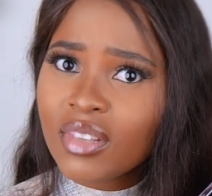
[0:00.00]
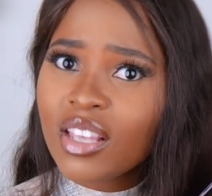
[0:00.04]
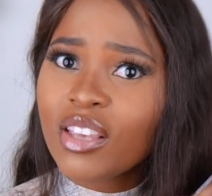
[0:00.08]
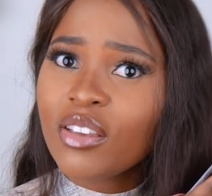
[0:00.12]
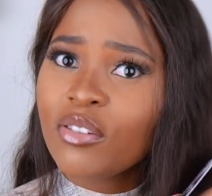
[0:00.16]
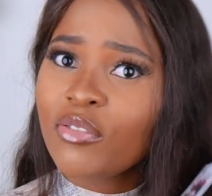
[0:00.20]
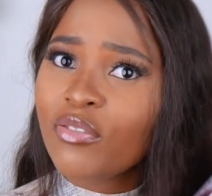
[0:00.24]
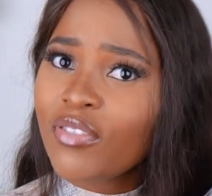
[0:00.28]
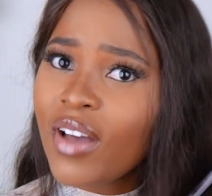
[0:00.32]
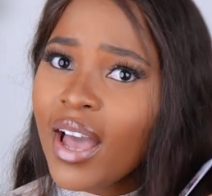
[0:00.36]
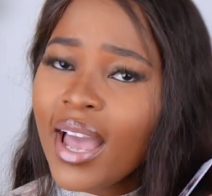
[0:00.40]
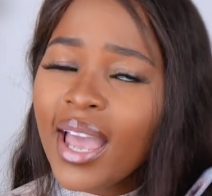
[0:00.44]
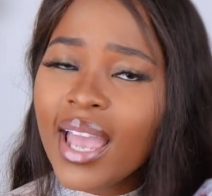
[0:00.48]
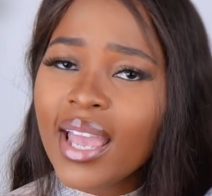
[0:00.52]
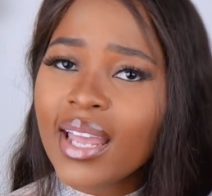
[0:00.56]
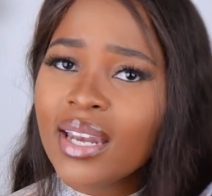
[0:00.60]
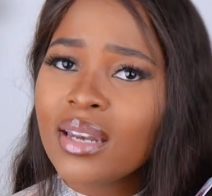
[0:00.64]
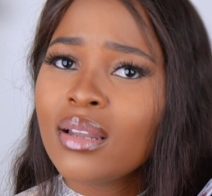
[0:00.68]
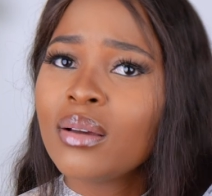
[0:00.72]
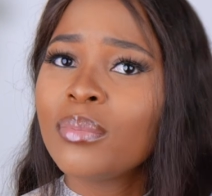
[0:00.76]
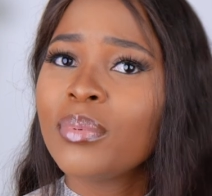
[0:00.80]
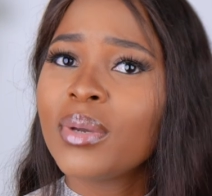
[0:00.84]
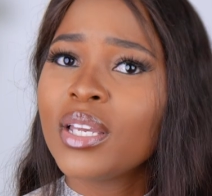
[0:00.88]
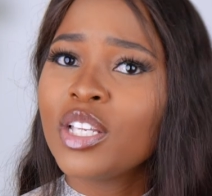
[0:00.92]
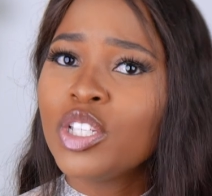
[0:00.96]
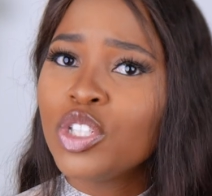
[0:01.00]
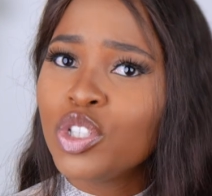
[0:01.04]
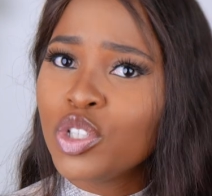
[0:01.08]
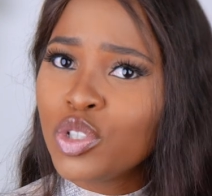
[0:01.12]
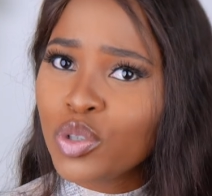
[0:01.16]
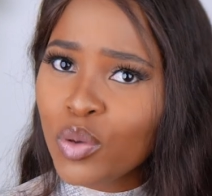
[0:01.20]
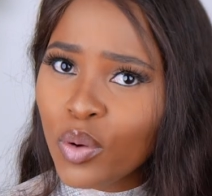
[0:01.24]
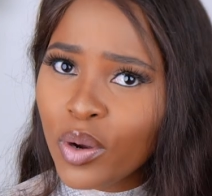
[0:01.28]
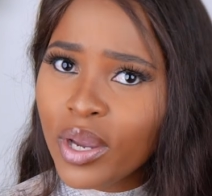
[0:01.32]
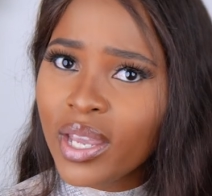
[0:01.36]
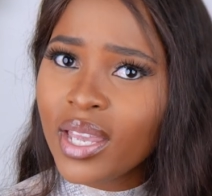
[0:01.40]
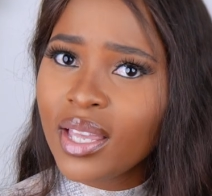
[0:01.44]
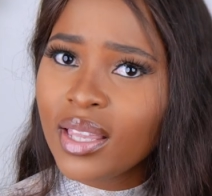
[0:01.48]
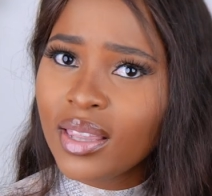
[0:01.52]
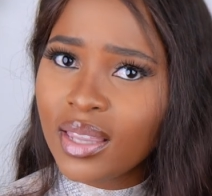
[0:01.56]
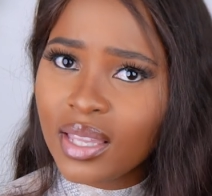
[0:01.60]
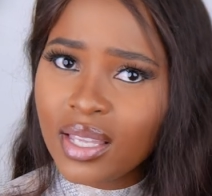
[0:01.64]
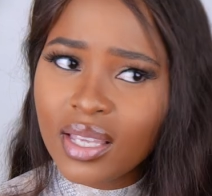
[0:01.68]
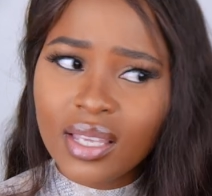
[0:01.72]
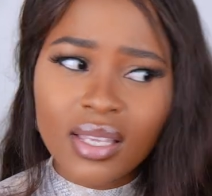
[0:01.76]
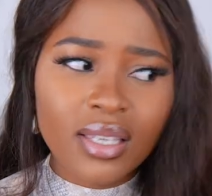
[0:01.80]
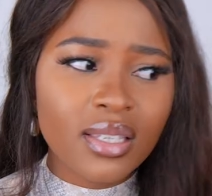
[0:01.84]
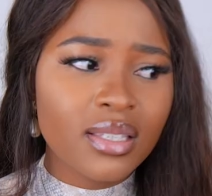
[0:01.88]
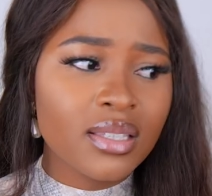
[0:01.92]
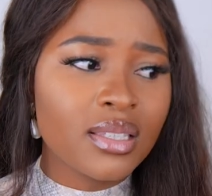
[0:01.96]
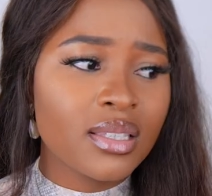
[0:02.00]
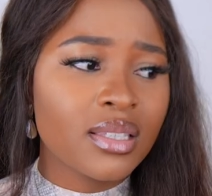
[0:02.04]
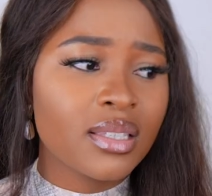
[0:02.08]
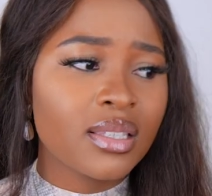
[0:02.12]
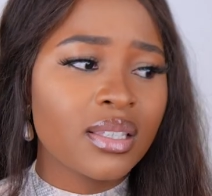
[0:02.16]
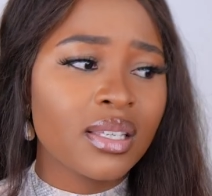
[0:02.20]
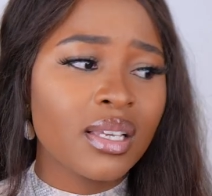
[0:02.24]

if I end up enjoying these,